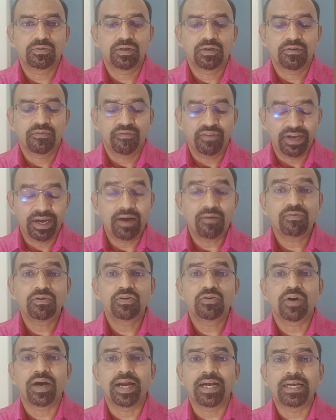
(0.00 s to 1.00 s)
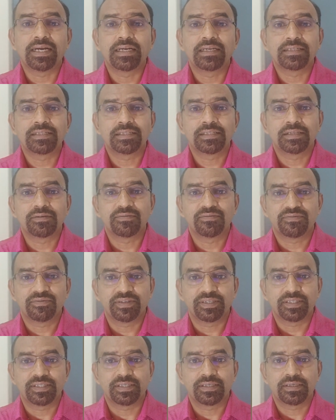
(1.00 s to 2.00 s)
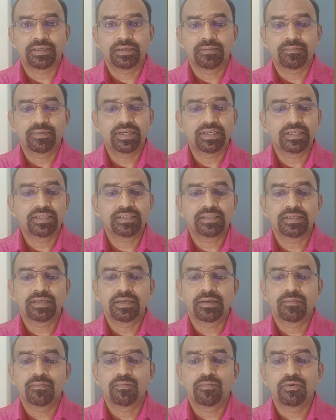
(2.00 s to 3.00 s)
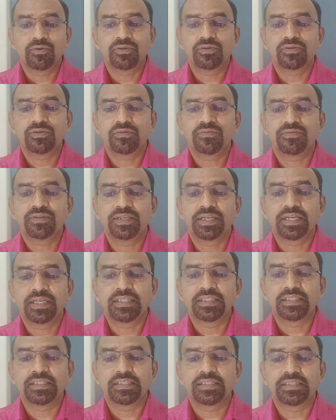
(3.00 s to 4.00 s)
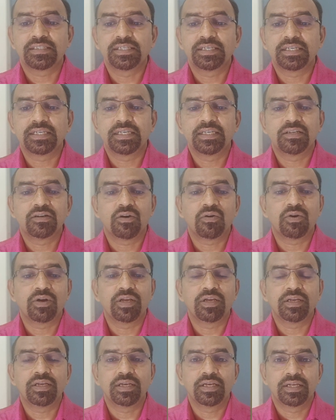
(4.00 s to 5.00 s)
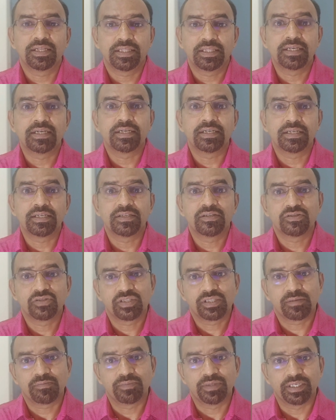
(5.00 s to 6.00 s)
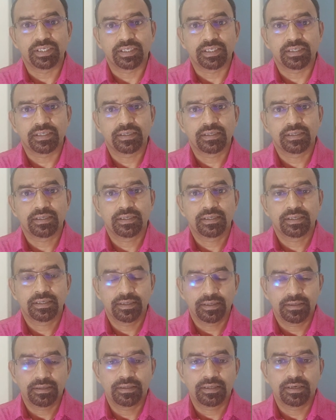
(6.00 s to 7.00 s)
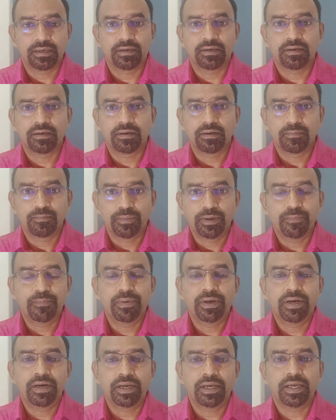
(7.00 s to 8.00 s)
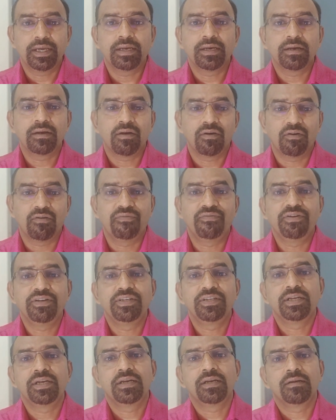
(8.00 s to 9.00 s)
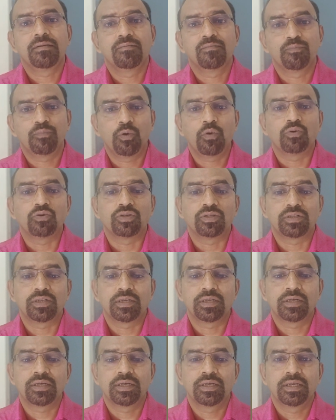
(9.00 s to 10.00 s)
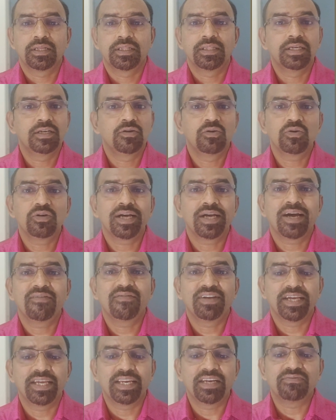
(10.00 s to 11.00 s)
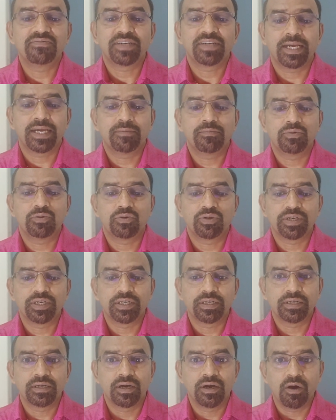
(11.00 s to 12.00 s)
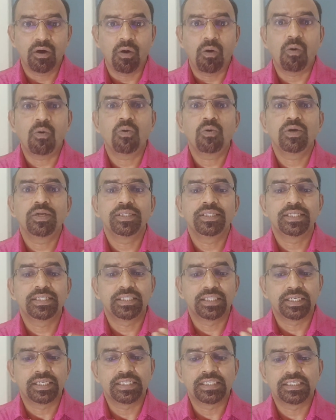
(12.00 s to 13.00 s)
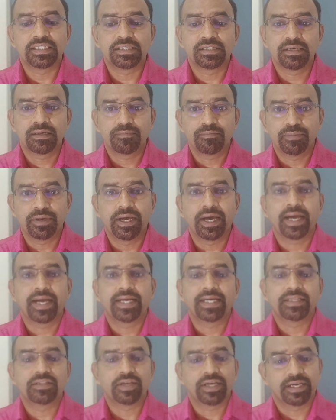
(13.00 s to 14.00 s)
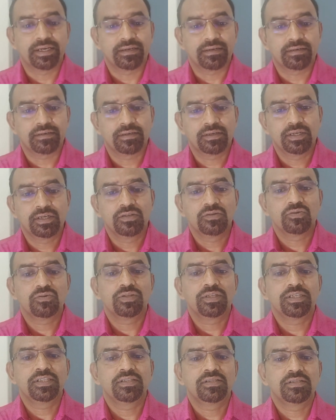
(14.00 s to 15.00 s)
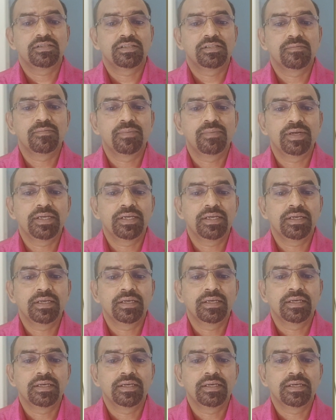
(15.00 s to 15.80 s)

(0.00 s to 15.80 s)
we have to address them first. Because most of the cases, they read only the subject. The people in official post, they don't have enough time to read all the things behind there. So they simply